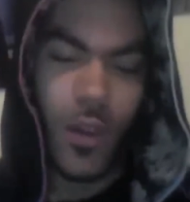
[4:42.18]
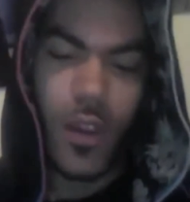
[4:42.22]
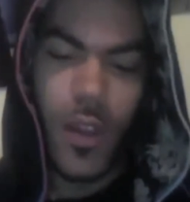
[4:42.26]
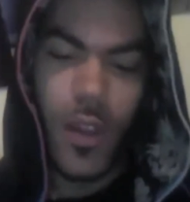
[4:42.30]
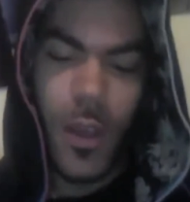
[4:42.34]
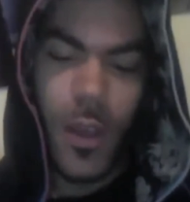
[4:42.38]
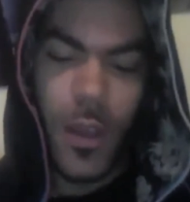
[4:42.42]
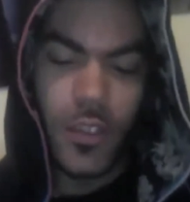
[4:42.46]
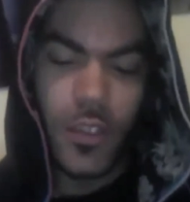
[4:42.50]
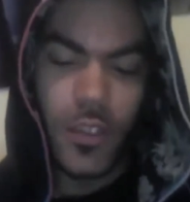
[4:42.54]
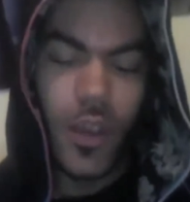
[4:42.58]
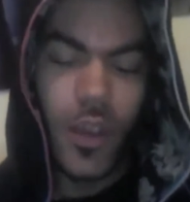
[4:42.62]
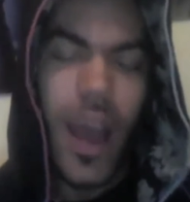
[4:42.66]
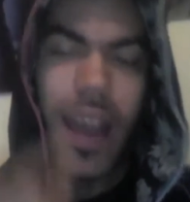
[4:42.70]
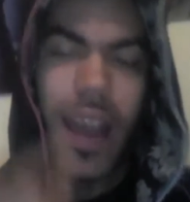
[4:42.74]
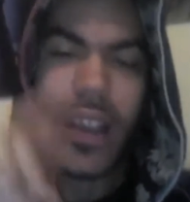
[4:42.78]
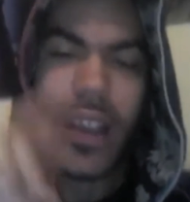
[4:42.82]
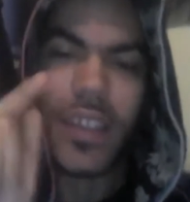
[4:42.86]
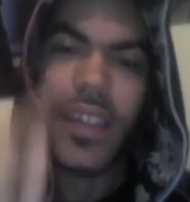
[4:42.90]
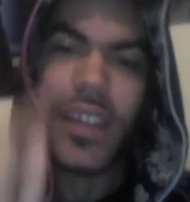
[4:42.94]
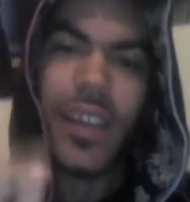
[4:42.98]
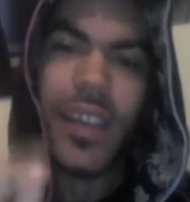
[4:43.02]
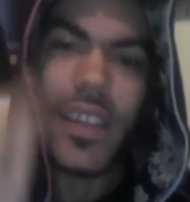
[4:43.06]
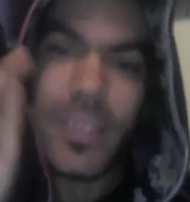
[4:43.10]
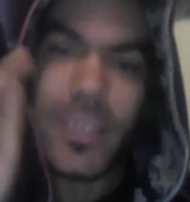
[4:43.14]
so I could
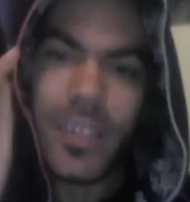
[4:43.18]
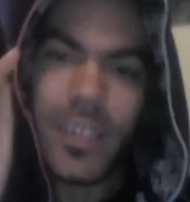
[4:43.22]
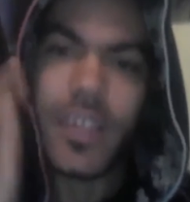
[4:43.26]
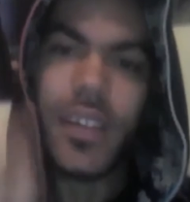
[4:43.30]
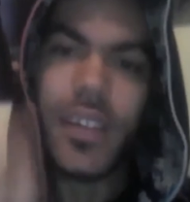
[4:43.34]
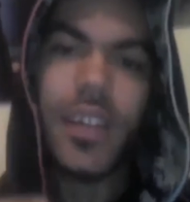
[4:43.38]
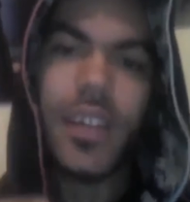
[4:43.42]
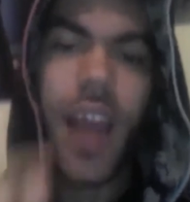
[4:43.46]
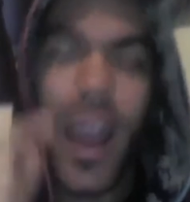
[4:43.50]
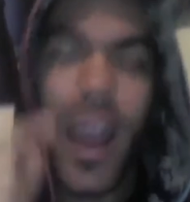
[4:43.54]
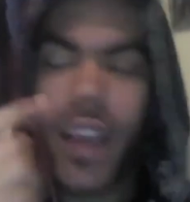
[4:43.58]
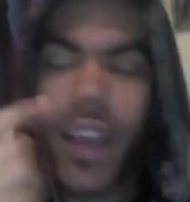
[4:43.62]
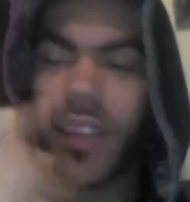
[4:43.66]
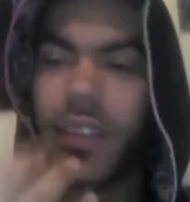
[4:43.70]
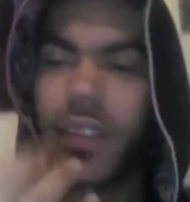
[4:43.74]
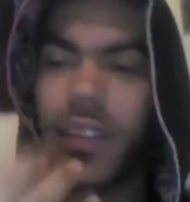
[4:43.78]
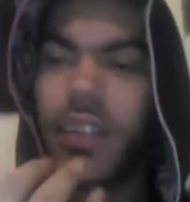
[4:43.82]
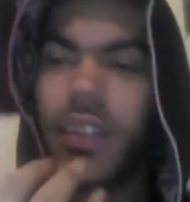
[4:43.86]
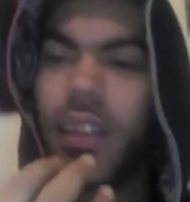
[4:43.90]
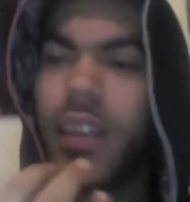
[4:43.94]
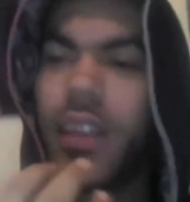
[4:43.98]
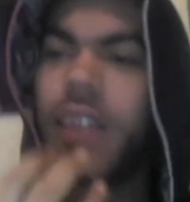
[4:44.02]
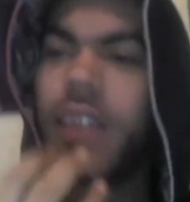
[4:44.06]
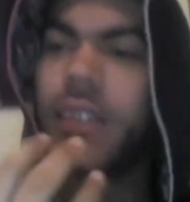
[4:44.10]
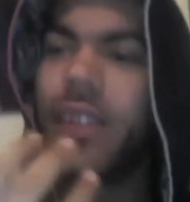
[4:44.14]

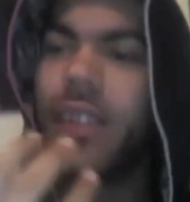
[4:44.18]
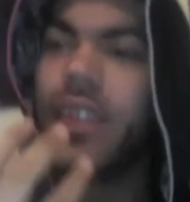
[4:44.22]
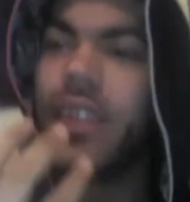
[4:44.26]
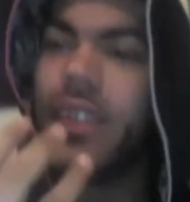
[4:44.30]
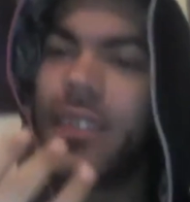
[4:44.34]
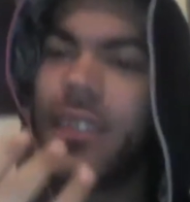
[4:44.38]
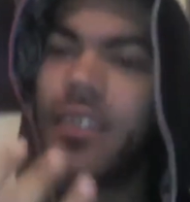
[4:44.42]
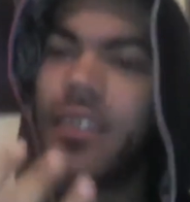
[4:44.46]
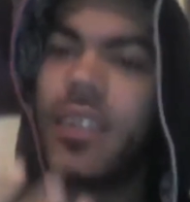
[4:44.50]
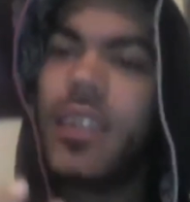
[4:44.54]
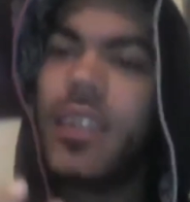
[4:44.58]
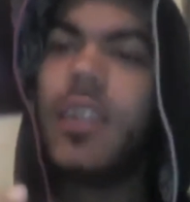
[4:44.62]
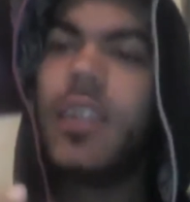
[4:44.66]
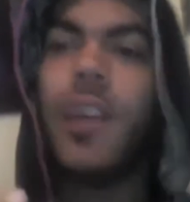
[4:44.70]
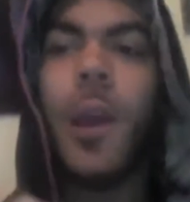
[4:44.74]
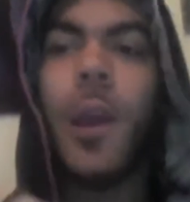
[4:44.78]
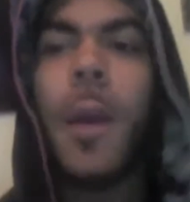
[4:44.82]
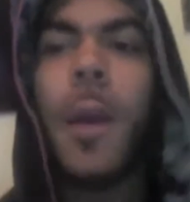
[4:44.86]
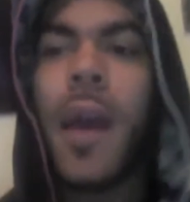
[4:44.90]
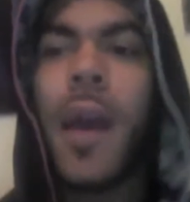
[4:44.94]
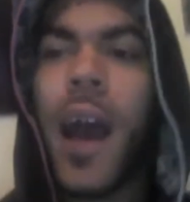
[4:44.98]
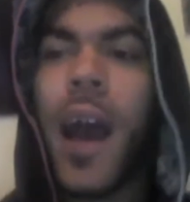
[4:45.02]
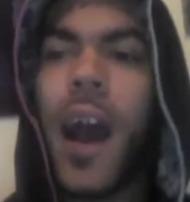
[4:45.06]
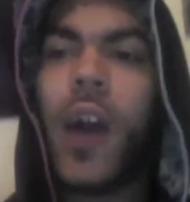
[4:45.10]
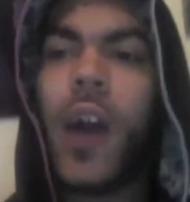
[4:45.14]
easily see
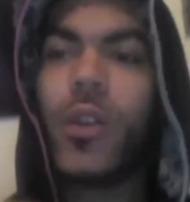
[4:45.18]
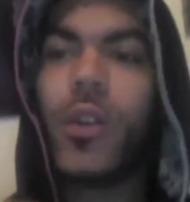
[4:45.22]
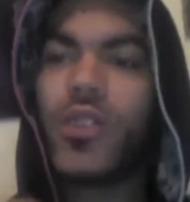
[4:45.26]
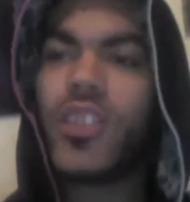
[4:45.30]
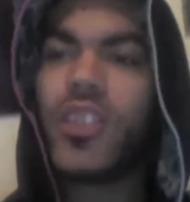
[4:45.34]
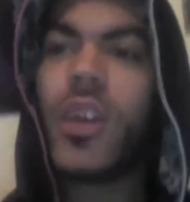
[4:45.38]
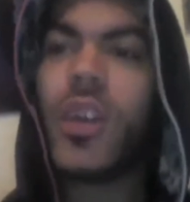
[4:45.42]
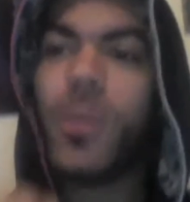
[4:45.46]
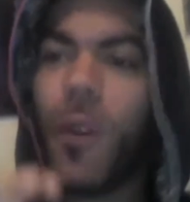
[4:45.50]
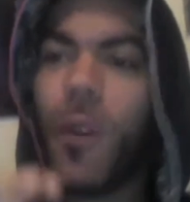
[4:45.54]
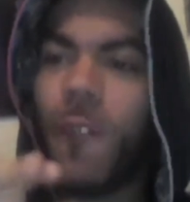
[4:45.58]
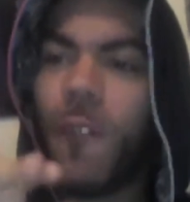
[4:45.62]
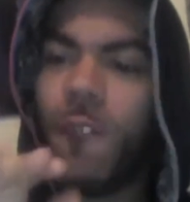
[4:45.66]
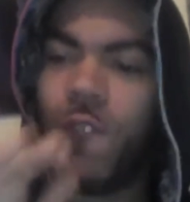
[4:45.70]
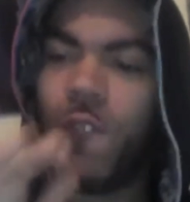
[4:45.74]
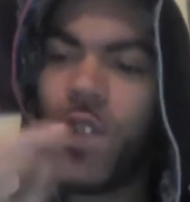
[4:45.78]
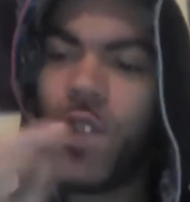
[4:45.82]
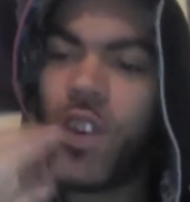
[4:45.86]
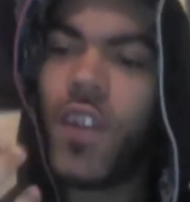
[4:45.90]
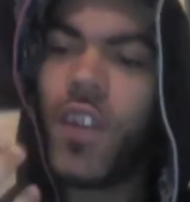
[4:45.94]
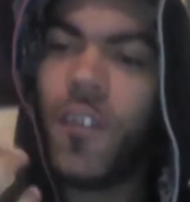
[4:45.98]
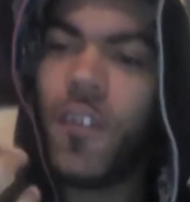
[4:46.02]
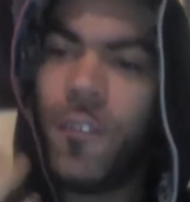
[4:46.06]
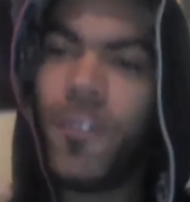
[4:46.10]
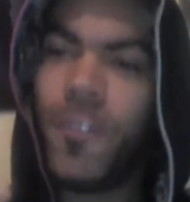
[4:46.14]
how someone
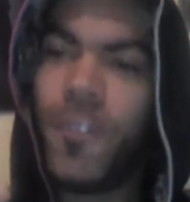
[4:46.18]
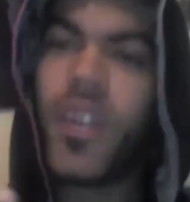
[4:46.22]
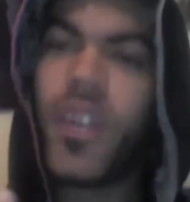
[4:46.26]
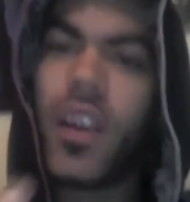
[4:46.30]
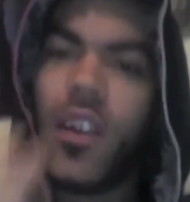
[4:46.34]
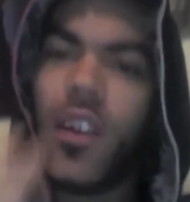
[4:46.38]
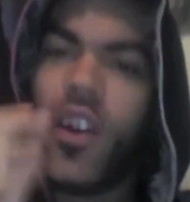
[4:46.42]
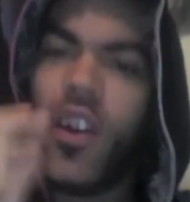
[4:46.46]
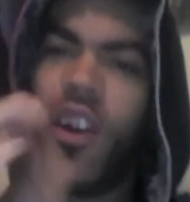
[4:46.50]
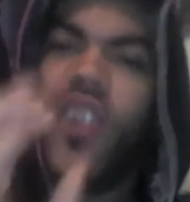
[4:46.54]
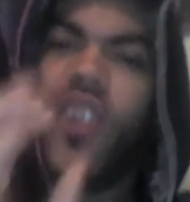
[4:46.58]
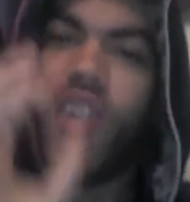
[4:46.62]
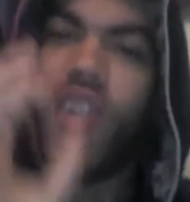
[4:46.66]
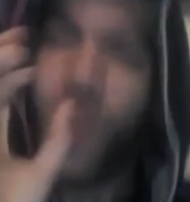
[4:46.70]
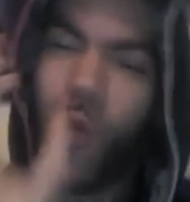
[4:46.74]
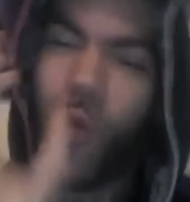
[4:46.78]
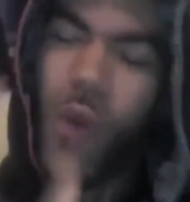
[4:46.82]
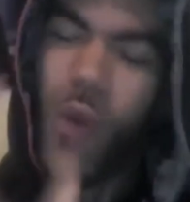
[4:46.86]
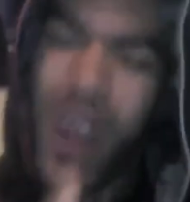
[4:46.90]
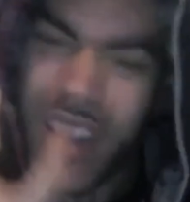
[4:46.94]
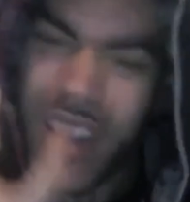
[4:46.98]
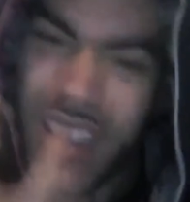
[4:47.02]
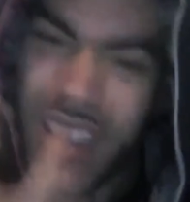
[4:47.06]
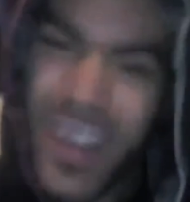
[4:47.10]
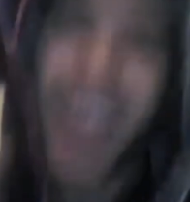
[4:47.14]
could think Hollow
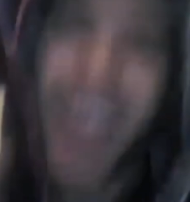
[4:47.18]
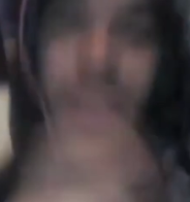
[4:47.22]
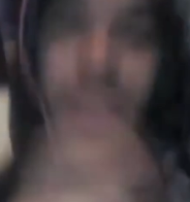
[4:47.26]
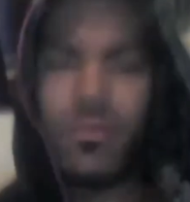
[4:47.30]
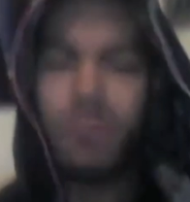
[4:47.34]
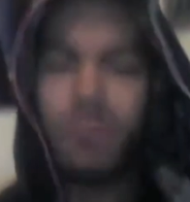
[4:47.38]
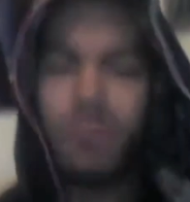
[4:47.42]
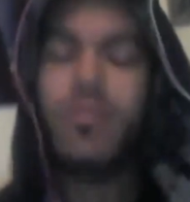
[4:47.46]
won that.